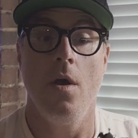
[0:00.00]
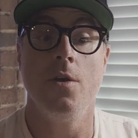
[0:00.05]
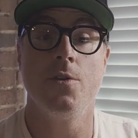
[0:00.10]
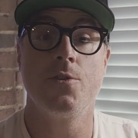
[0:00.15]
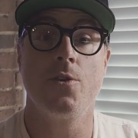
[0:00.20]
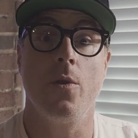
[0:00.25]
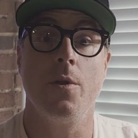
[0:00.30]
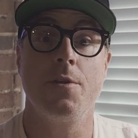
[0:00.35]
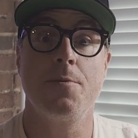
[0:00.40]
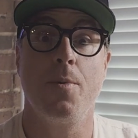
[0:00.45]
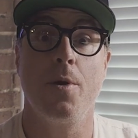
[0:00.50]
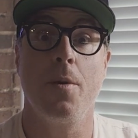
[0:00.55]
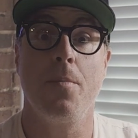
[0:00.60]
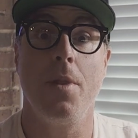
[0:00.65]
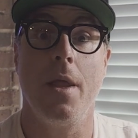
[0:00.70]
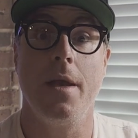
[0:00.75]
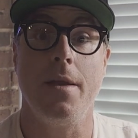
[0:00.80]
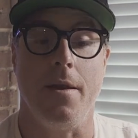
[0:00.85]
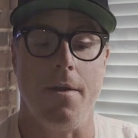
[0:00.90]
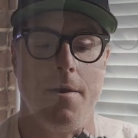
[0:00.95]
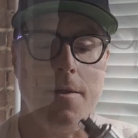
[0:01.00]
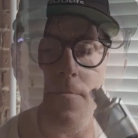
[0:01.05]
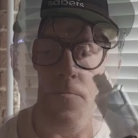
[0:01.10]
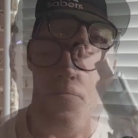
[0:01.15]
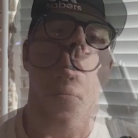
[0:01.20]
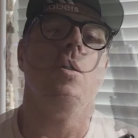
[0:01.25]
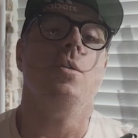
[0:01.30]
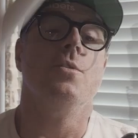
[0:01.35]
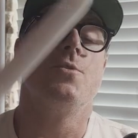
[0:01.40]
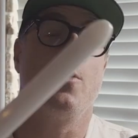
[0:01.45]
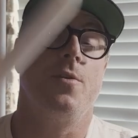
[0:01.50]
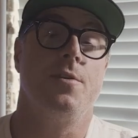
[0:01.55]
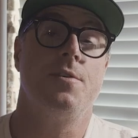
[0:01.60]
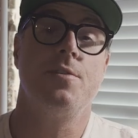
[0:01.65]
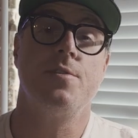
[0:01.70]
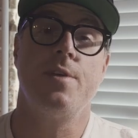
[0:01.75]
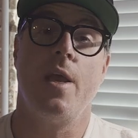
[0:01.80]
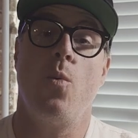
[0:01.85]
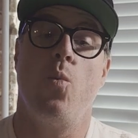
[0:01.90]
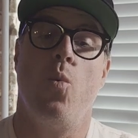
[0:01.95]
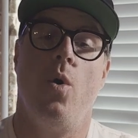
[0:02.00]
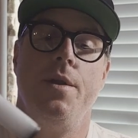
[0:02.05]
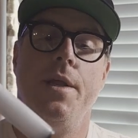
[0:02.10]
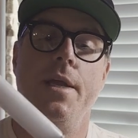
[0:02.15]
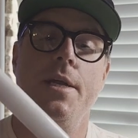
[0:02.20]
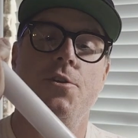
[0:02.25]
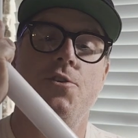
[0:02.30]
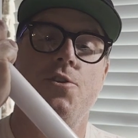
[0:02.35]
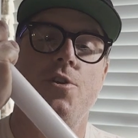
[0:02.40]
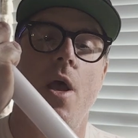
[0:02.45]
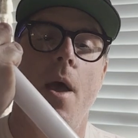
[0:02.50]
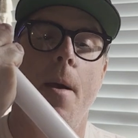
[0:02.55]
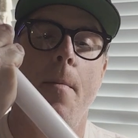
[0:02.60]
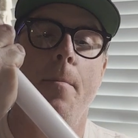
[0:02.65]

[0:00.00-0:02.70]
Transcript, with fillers: So let's put a blade in it. So this is a one inch